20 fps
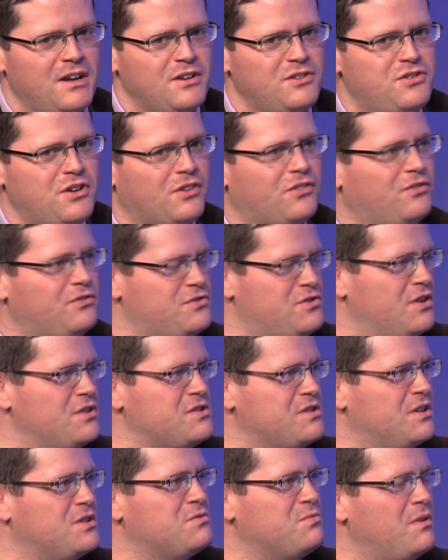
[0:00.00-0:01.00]

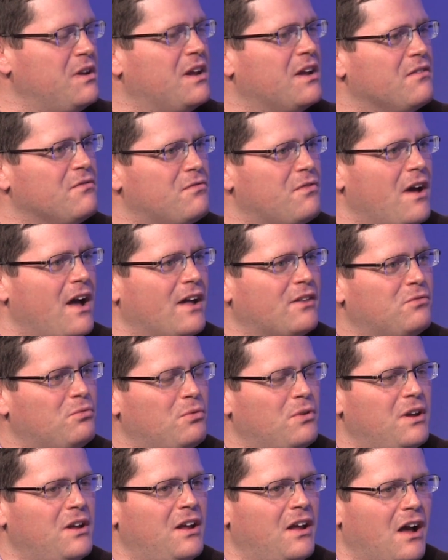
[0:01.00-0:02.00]
Just this week, in fact,
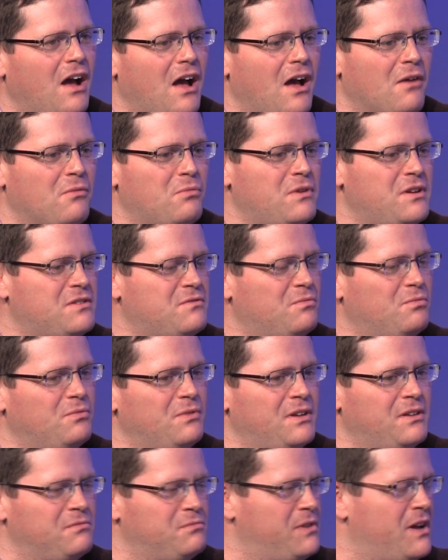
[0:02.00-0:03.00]
we had
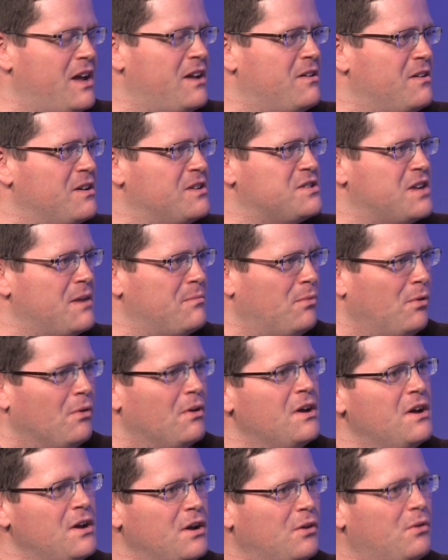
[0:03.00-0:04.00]
an example.
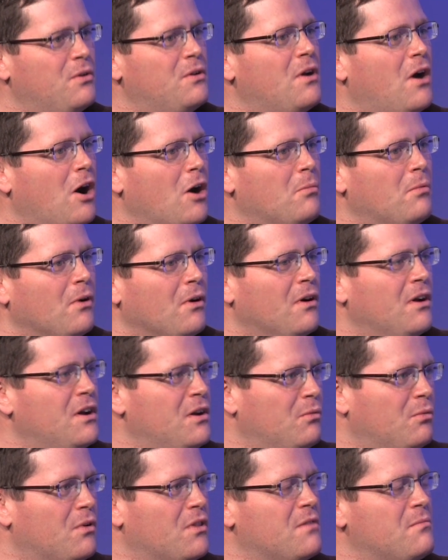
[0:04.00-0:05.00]
Good Harbor,
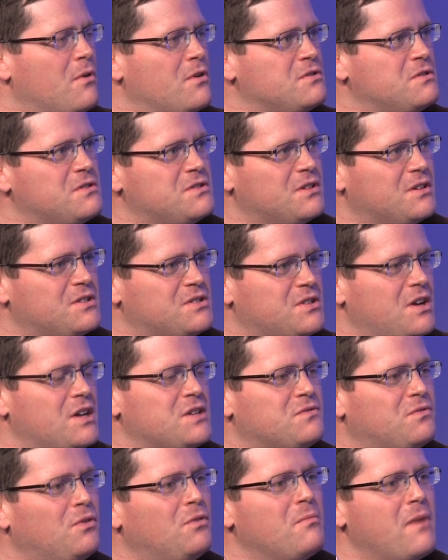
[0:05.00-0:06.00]
one of the most
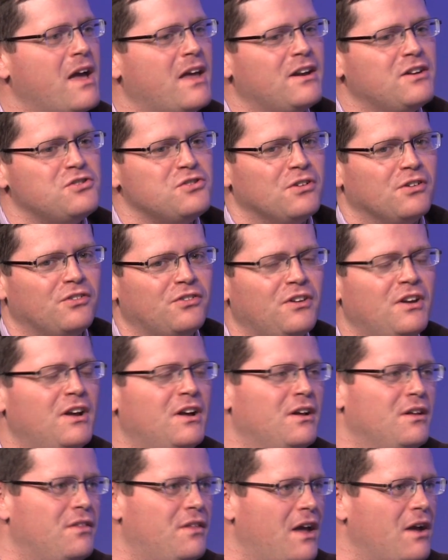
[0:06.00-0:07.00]
successful managers,
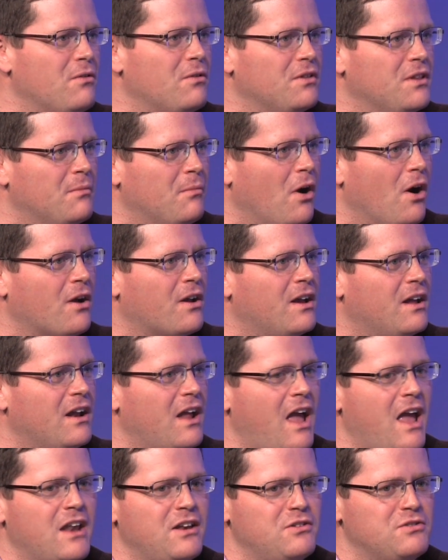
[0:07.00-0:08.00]
they were in the market,
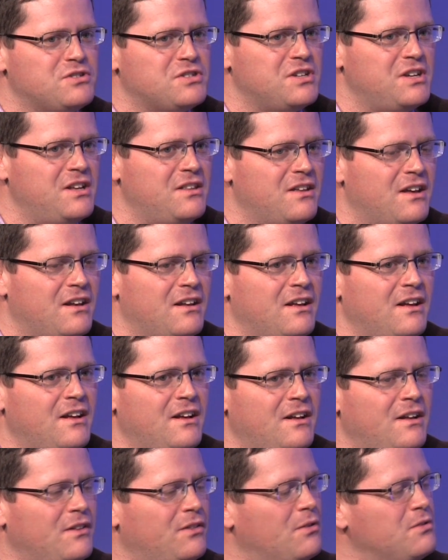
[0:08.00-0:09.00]
and you see that
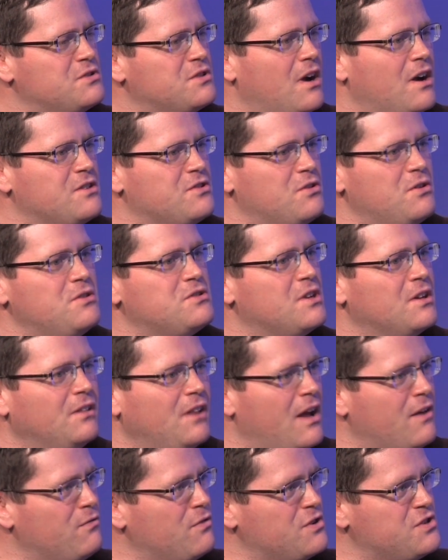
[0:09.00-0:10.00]
those guys are using
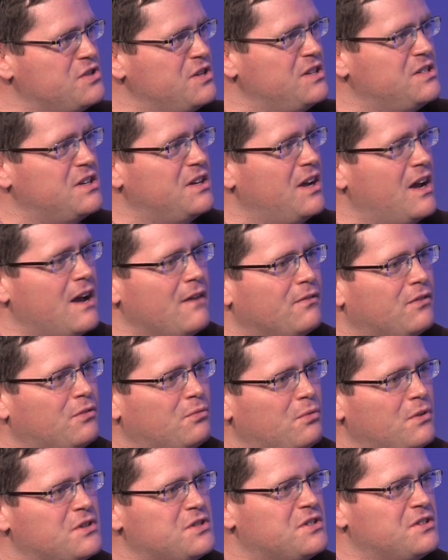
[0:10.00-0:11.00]
leveraged ETFs,
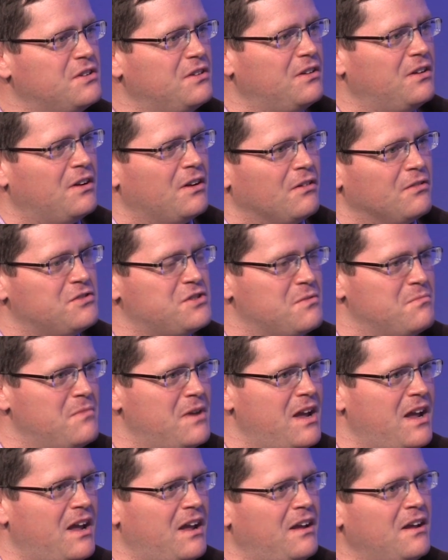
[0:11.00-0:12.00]
which, to
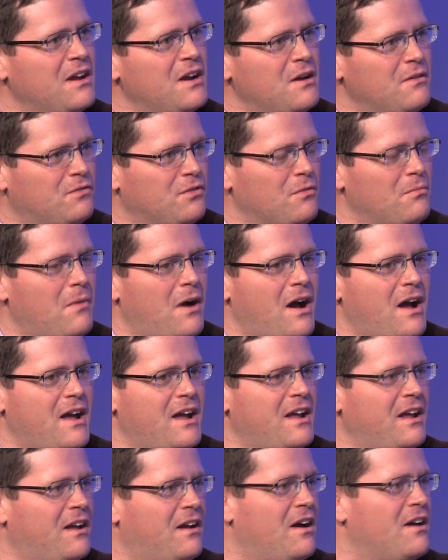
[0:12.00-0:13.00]
me, for
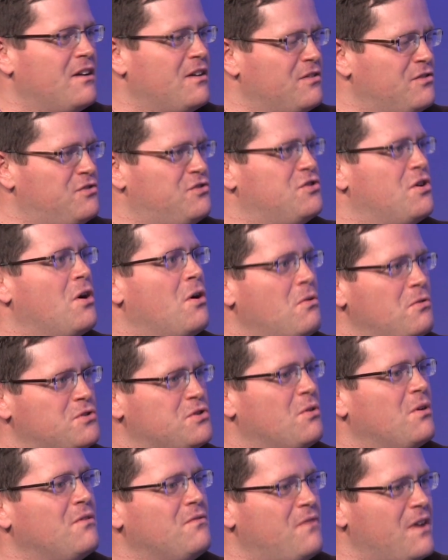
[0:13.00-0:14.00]
my kind of
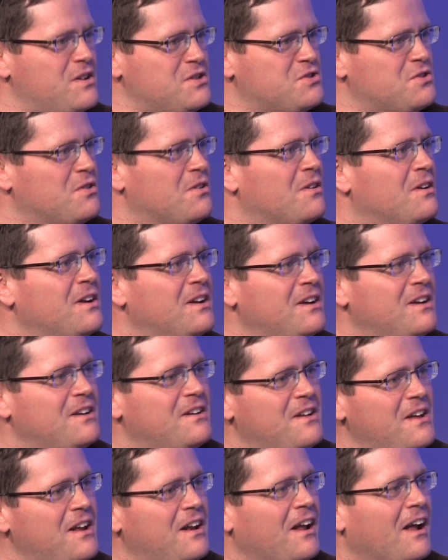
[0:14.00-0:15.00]
Joe investor
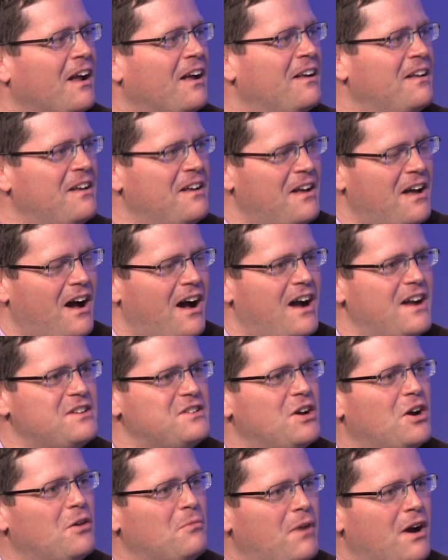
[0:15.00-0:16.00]
knitting, I
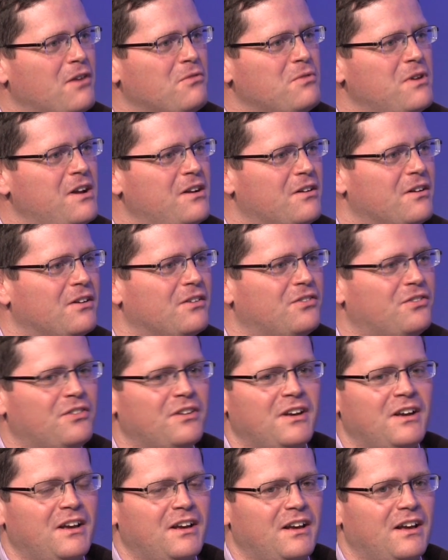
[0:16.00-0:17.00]
tell my readers
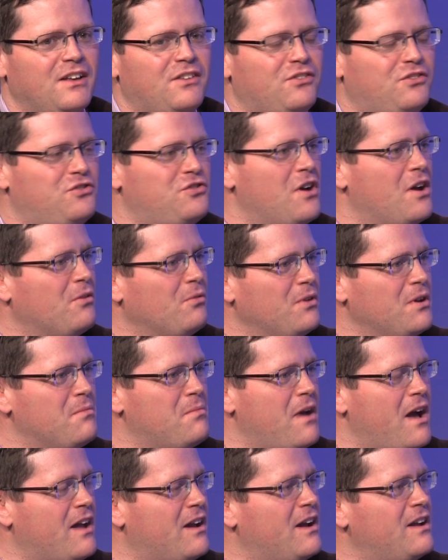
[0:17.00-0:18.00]
it's generally a
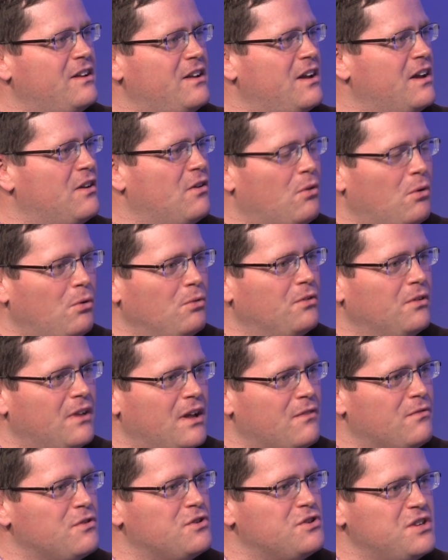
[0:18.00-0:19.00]
bad idea to hold a
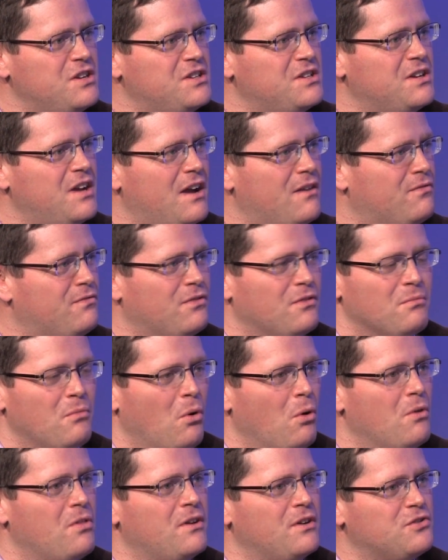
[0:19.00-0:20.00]
leveraged ETF for
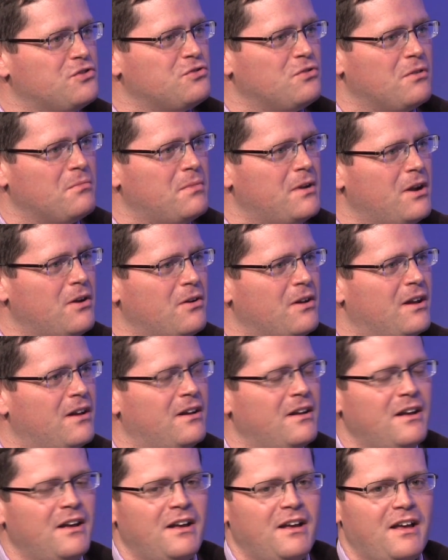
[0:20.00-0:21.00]
more than a short period,
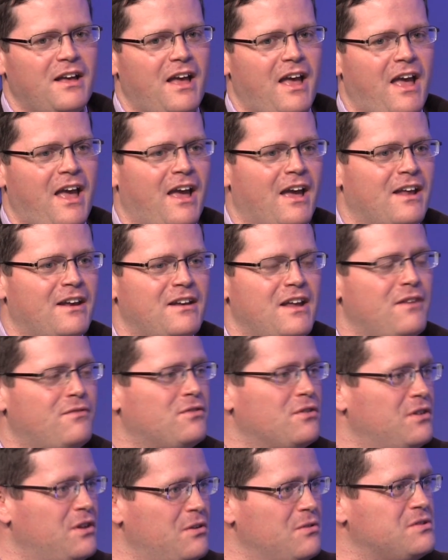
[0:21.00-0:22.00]
and if
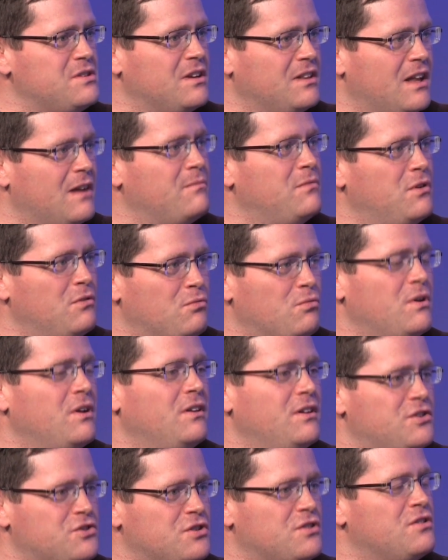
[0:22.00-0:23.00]
you're using them, you
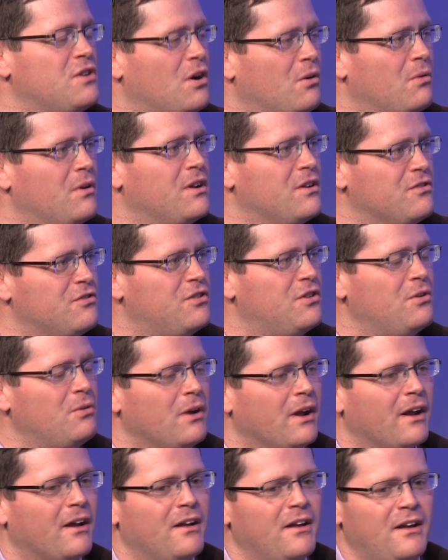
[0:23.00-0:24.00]
really should know what you're
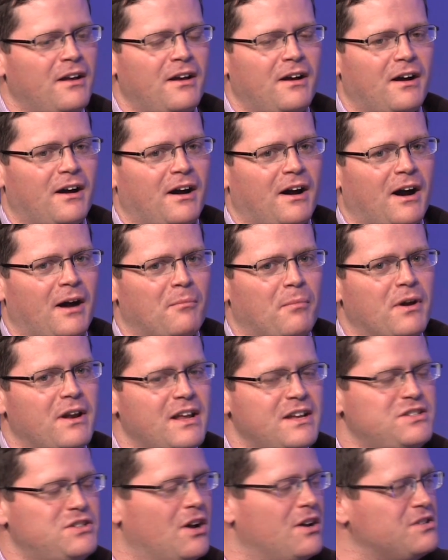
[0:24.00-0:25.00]
doing. But
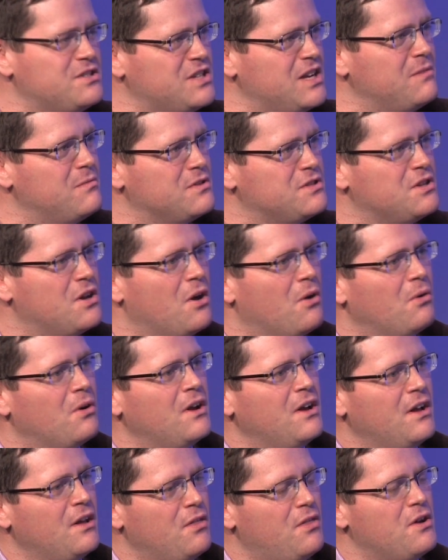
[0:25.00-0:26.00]
it does seem as though
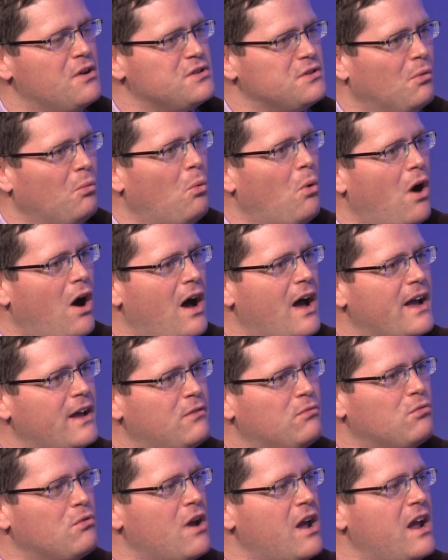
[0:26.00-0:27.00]
there's a wide
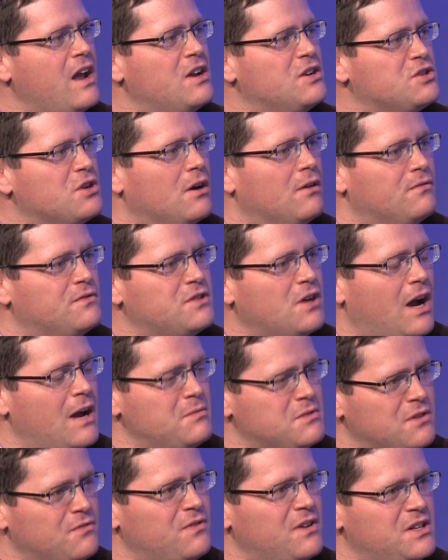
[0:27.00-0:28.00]
range of
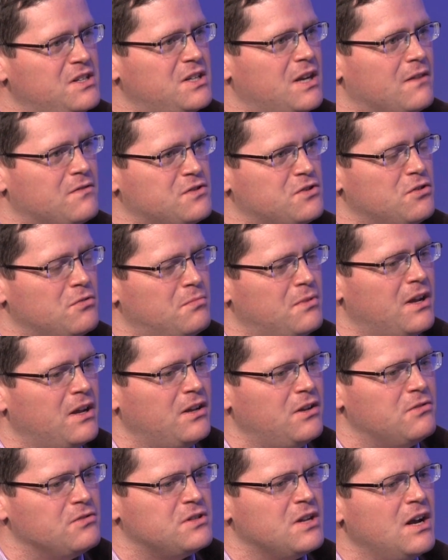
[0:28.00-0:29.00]
types of ETFs that are being
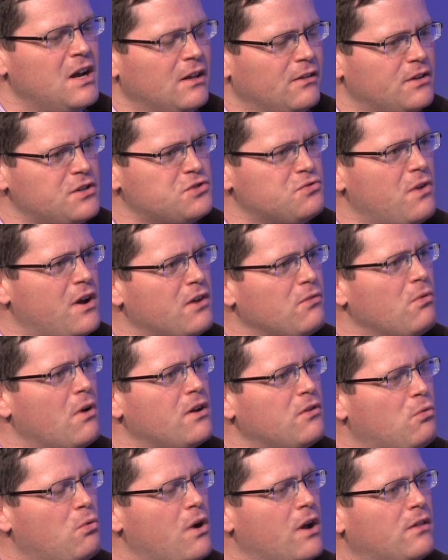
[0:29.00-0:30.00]
used. Let's try to
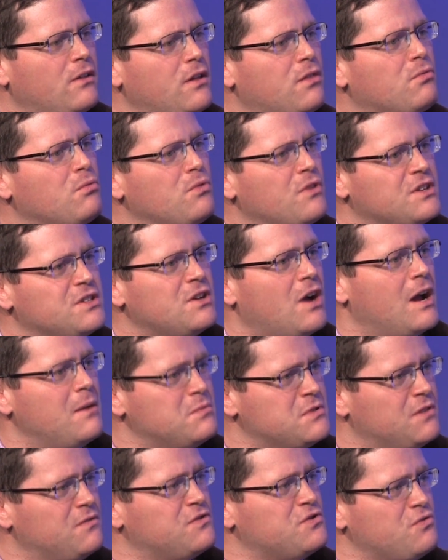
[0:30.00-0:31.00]
run quickly through the
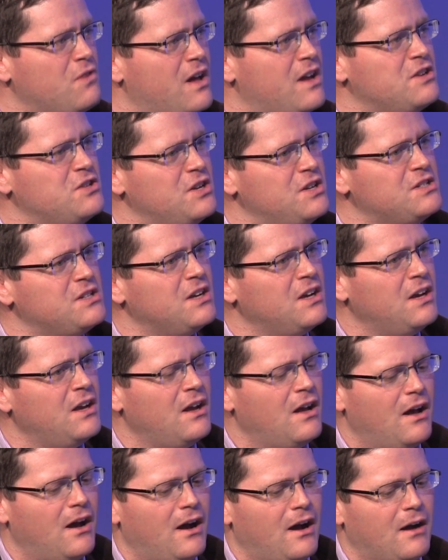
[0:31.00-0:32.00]
types of strategies,
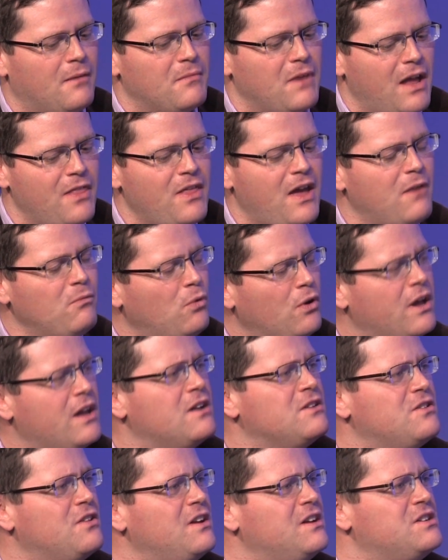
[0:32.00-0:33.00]
and then we'll get
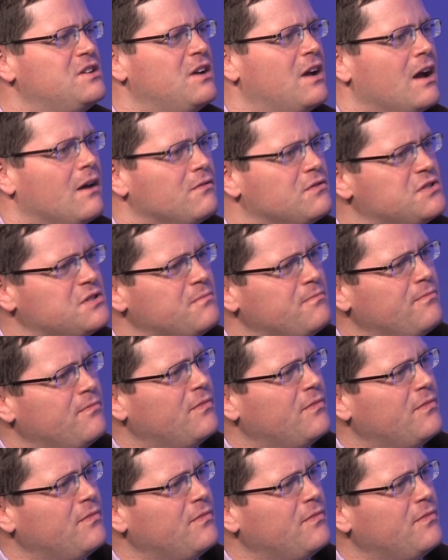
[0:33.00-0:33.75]
into the ETFs.